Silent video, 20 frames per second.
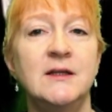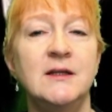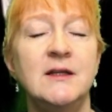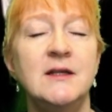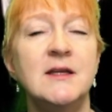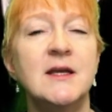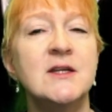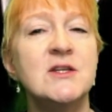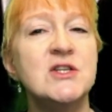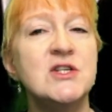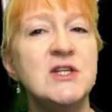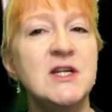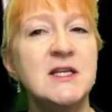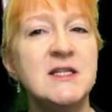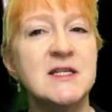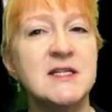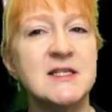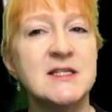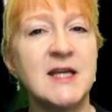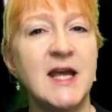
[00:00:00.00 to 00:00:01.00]
Yet she
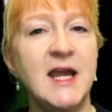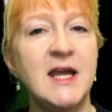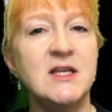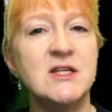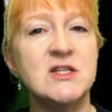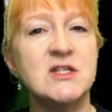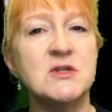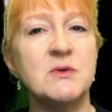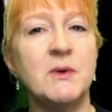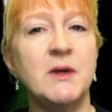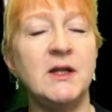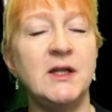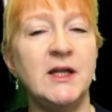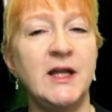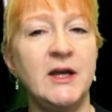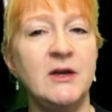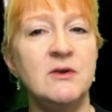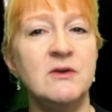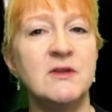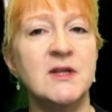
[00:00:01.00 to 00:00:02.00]
decides to
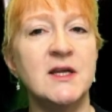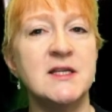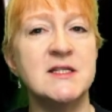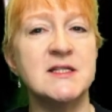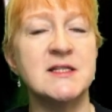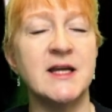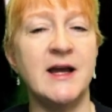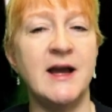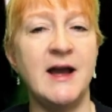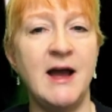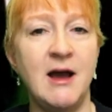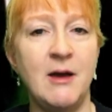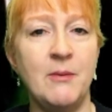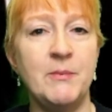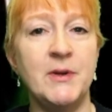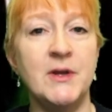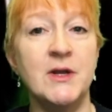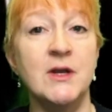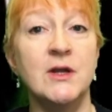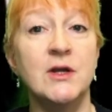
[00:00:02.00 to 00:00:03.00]
allow this to
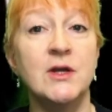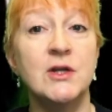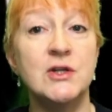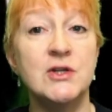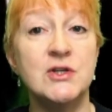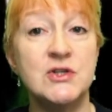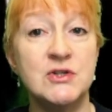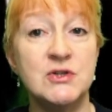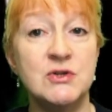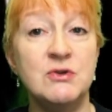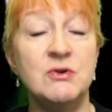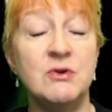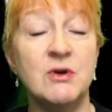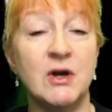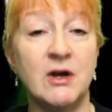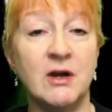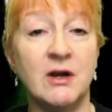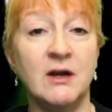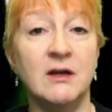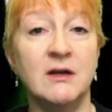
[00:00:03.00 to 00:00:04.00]
happen to
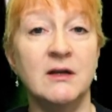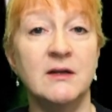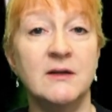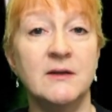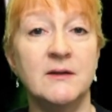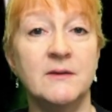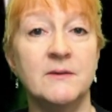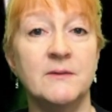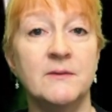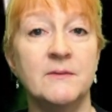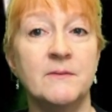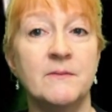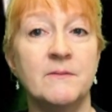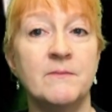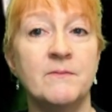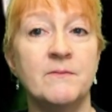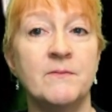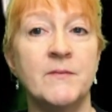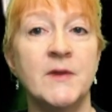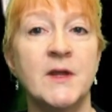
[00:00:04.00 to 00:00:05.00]
her.
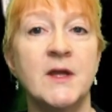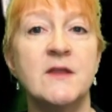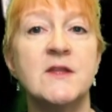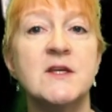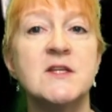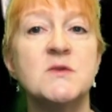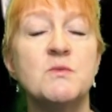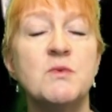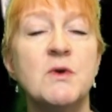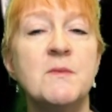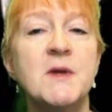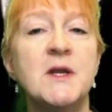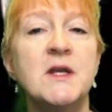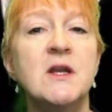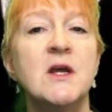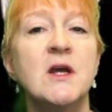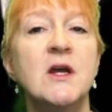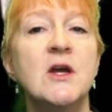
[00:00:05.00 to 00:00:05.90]
This woman